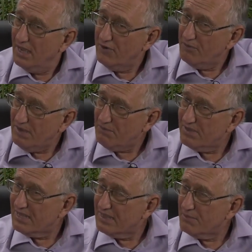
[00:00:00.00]
And
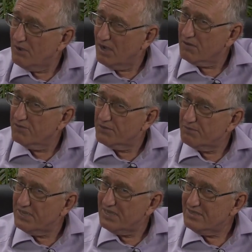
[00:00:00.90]
remember that the mark of the
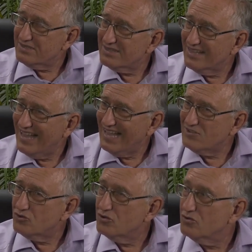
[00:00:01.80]
beast
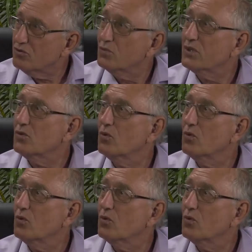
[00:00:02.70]
has to do with